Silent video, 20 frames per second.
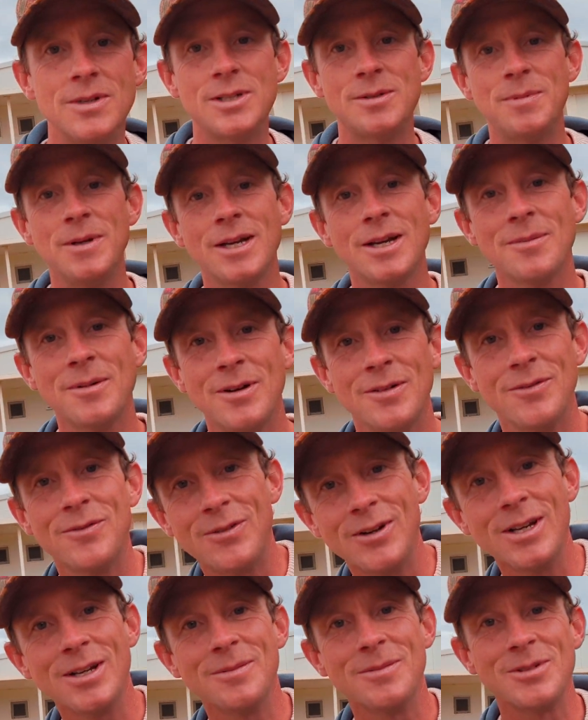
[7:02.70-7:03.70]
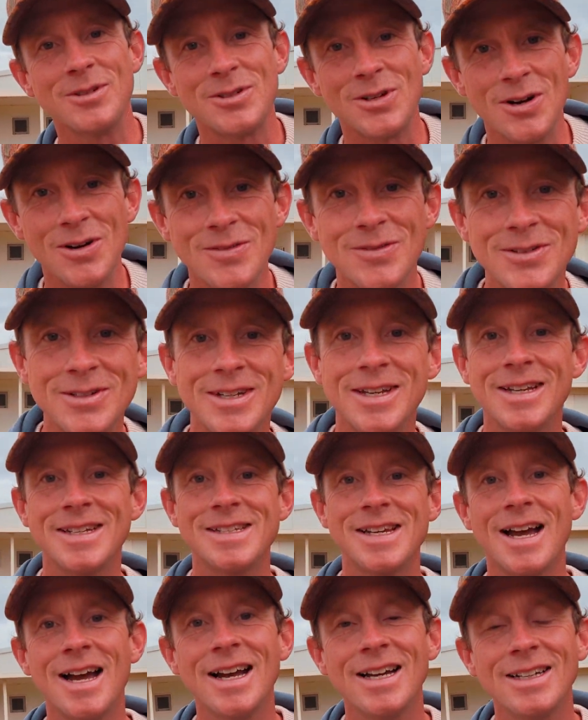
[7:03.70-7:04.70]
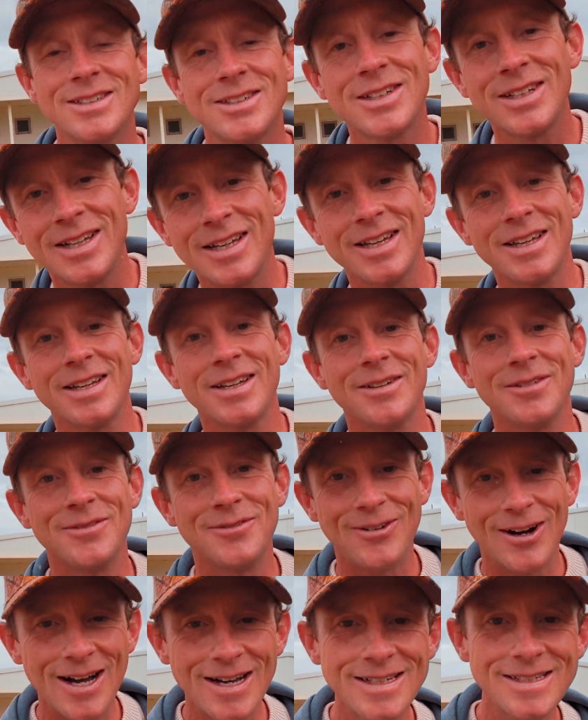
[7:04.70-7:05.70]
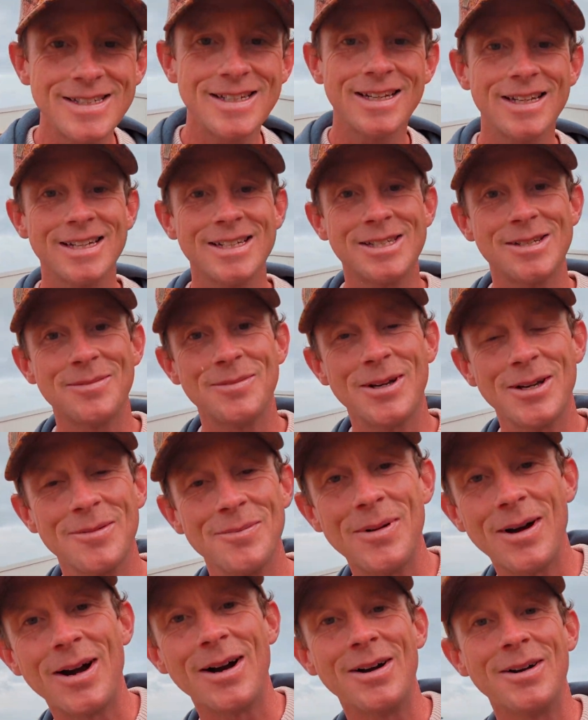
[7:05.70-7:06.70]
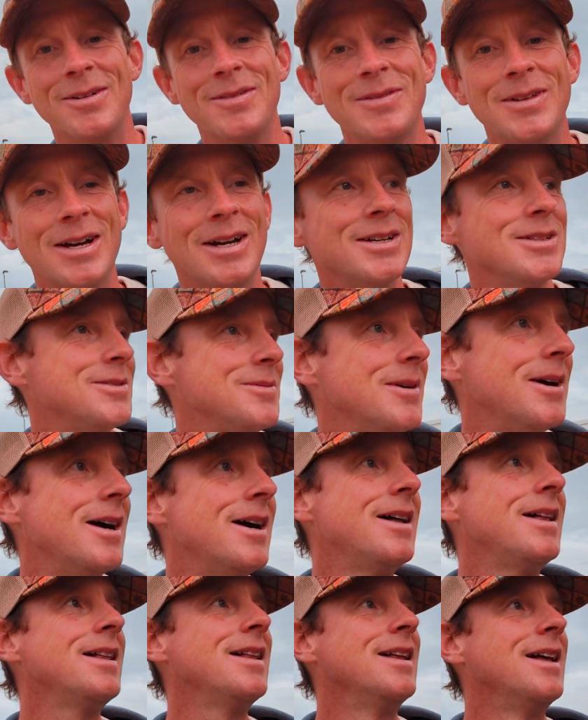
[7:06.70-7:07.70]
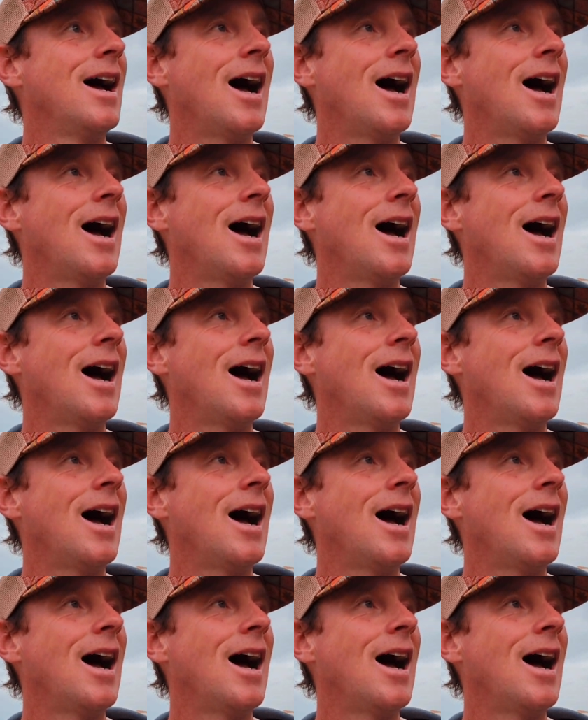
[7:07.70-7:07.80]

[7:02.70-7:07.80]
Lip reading: we speak about freedom and sovereignty, it's actually fasting is a big part of that as well.